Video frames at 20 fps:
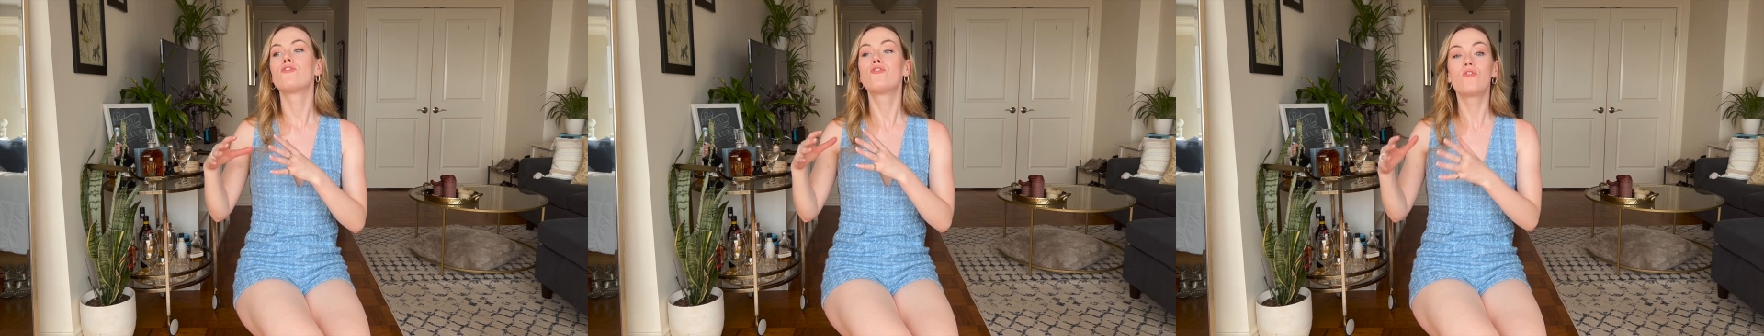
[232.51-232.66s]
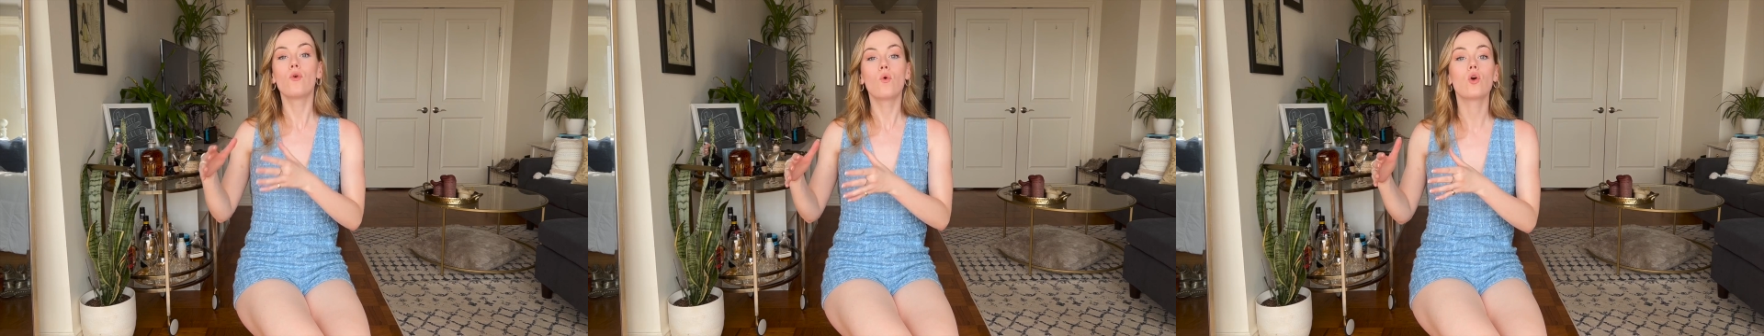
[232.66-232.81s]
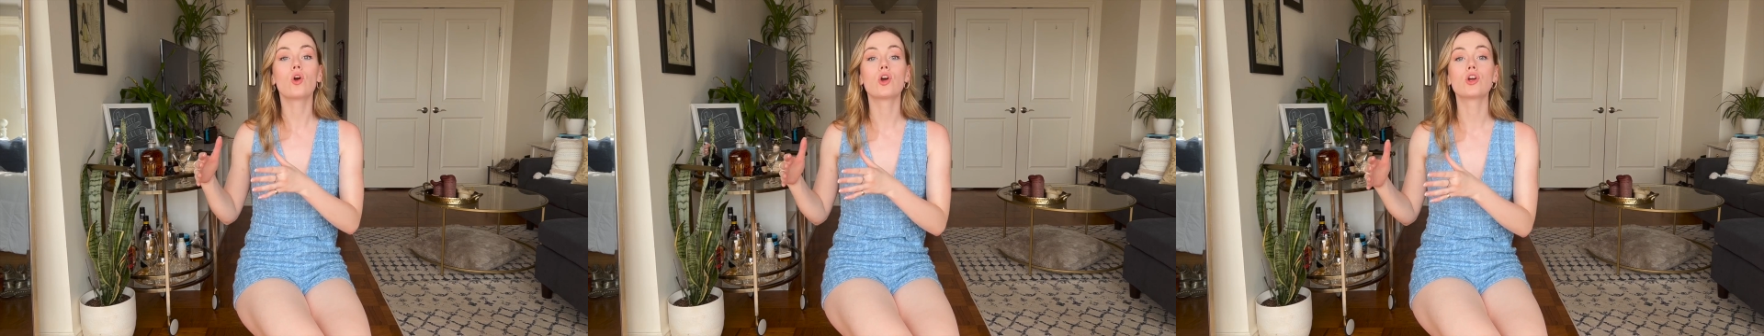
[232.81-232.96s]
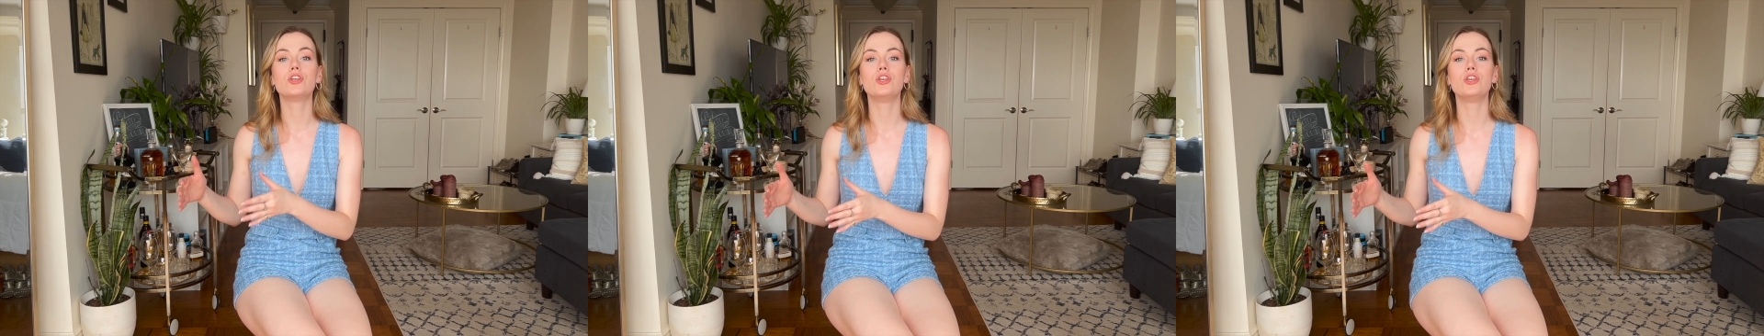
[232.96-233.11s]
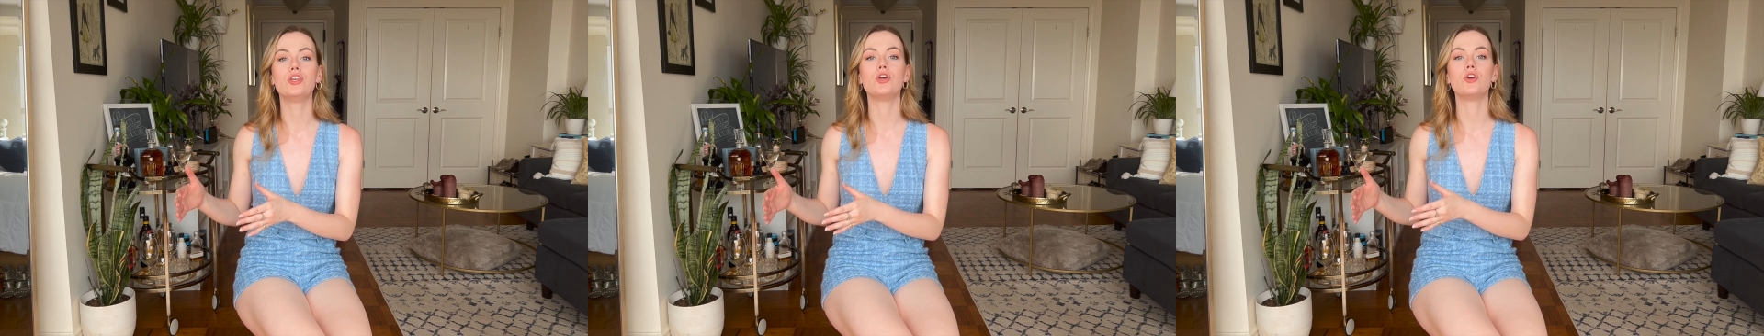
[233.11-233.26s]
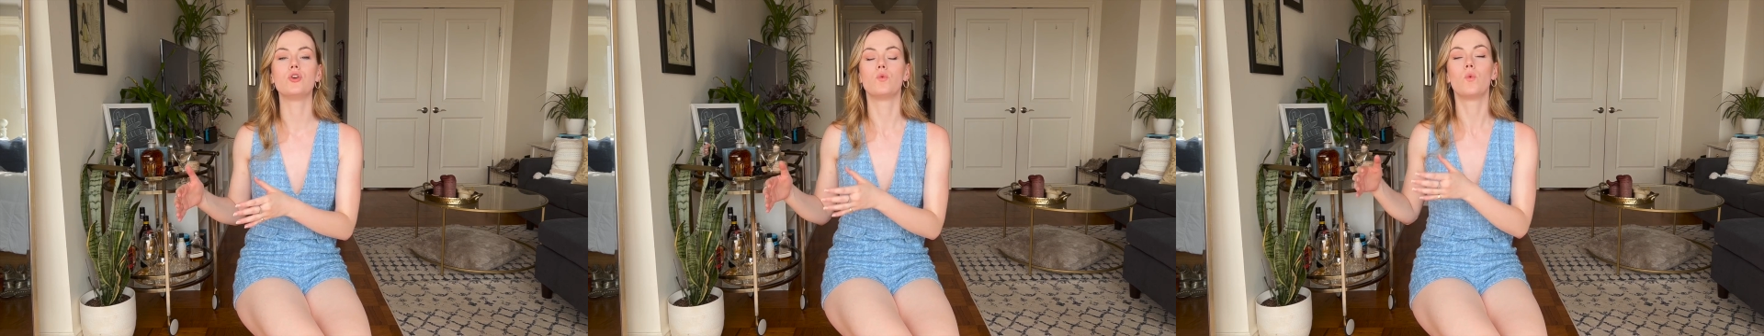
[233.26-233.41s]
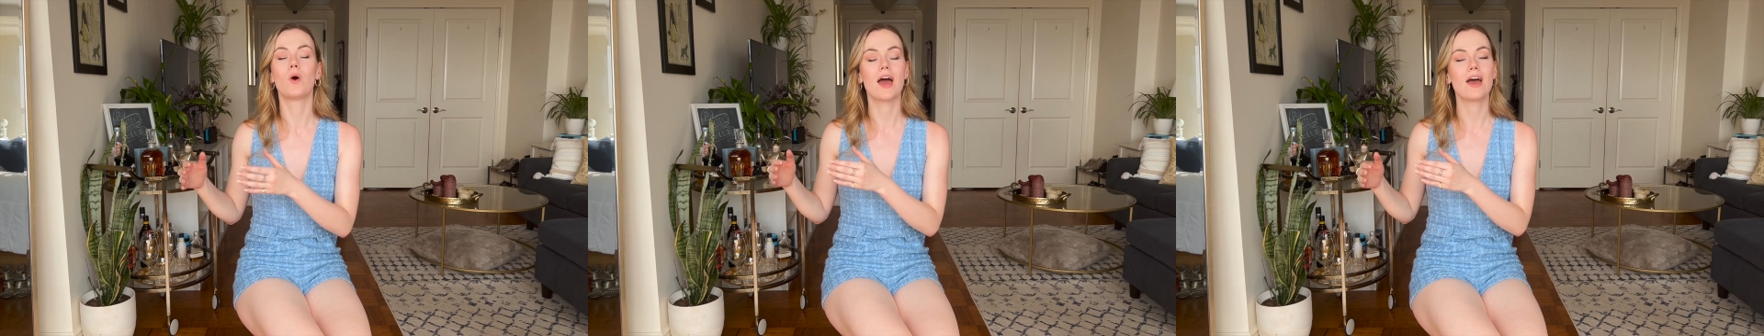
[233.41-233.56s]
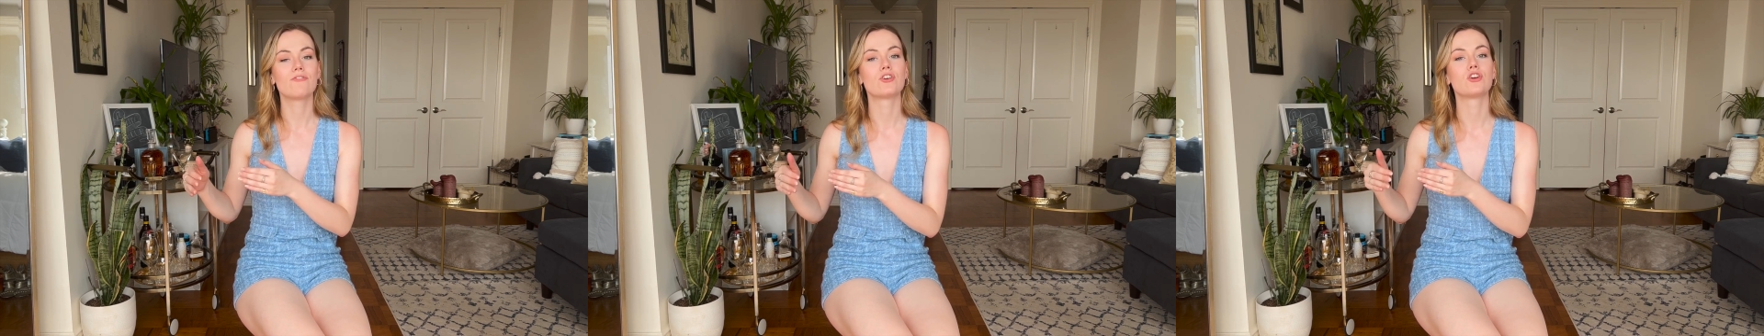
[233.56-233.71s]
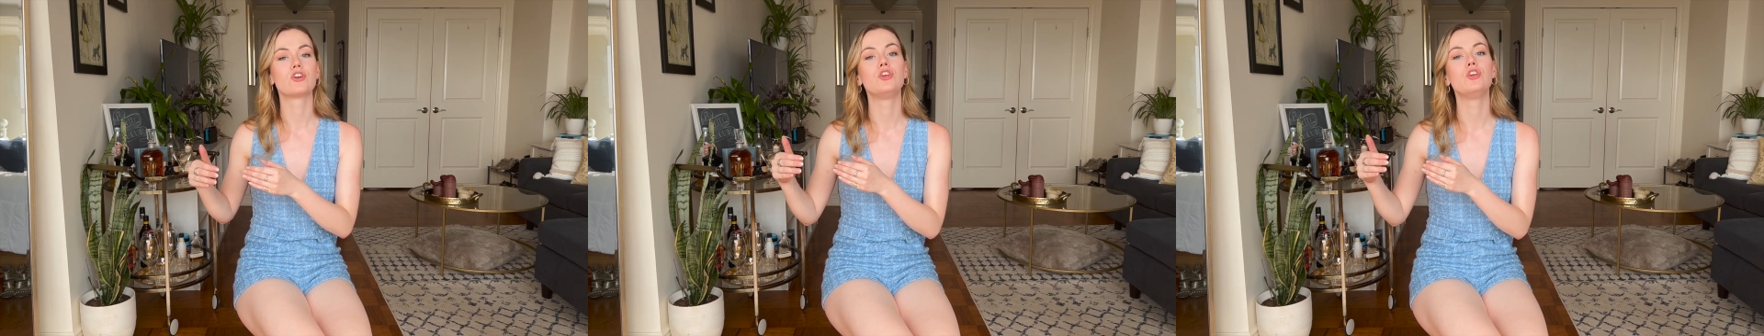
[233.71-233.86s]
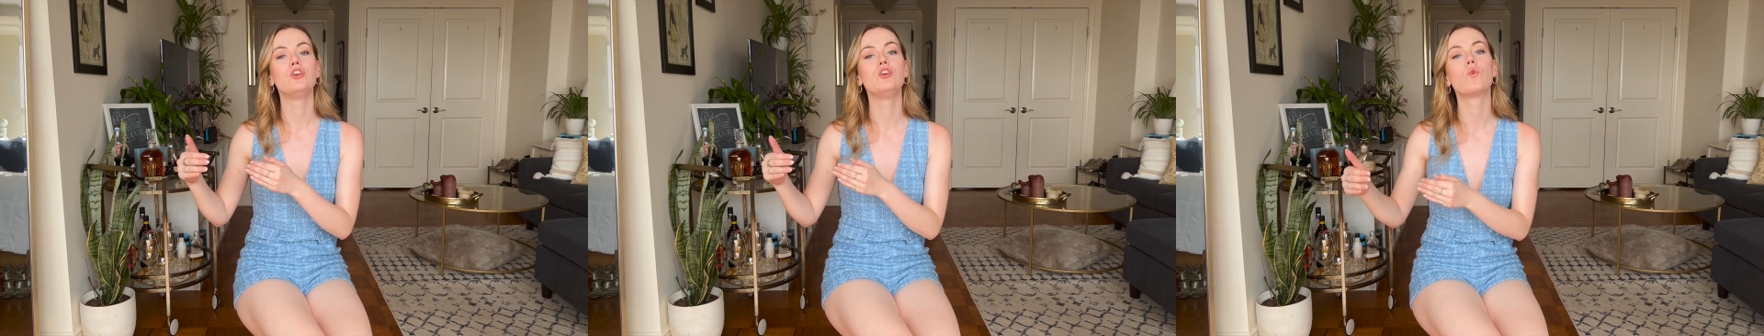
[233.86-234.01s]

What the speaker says: for you, whatever